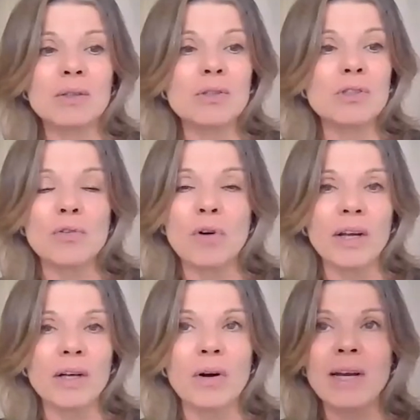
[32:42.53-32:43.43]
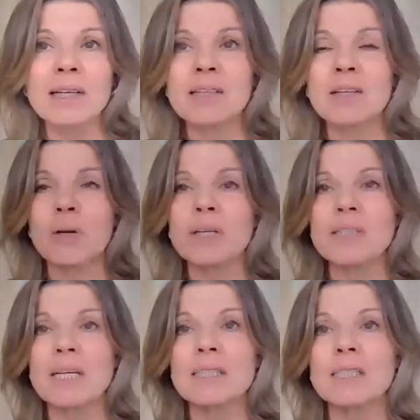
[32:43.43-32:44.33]
You're so right, Craig.
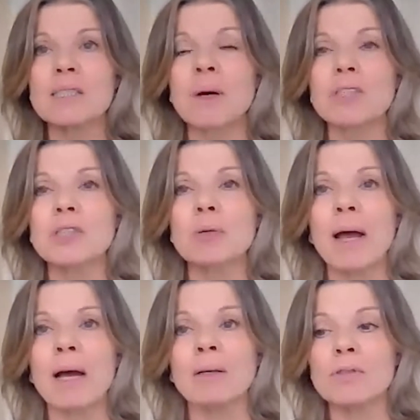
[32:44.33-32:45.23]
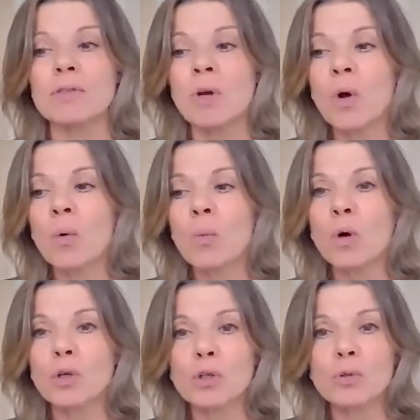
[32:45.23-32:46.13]
It's as much about
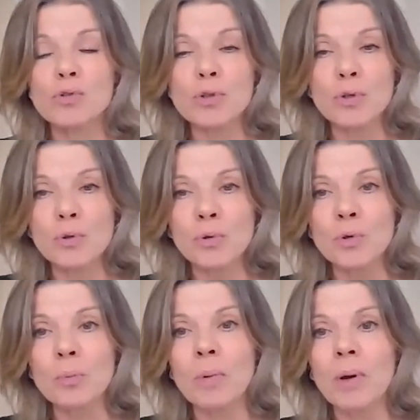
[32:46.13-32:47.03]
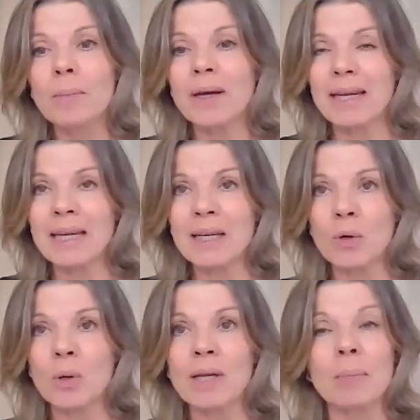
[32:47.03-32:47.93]
what you do, but
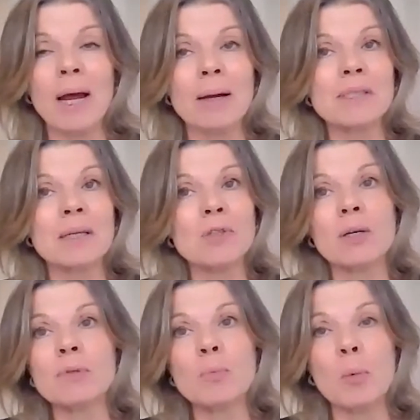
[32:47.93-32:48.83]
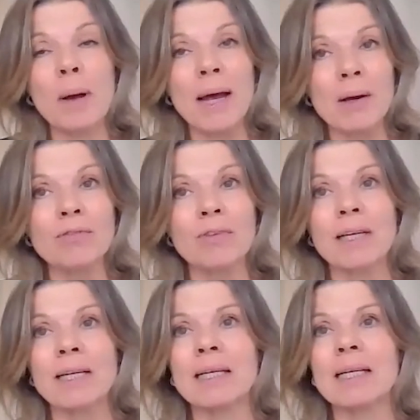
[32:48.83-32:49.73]
equally and perhaps sometimes more
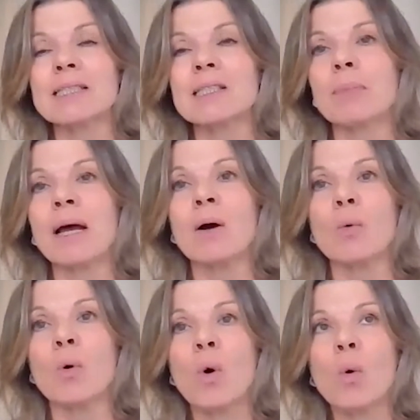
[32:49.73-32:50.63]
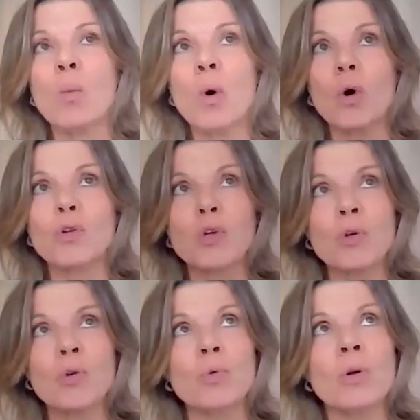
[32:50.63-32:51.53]
powerfully, it's about what
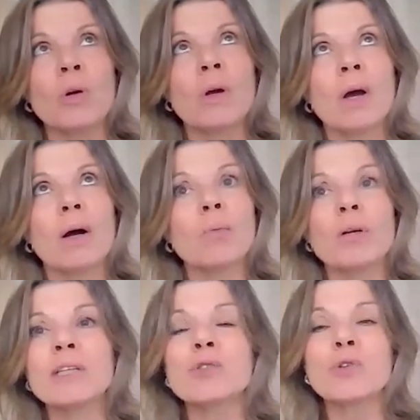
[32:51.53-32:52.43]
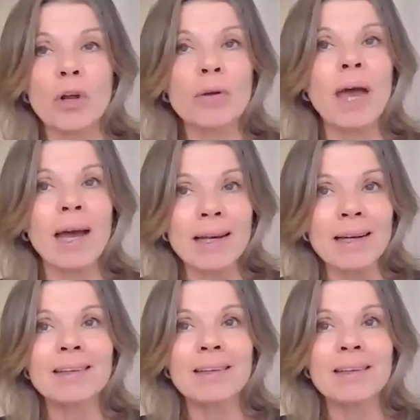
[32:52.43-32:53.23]
is not okay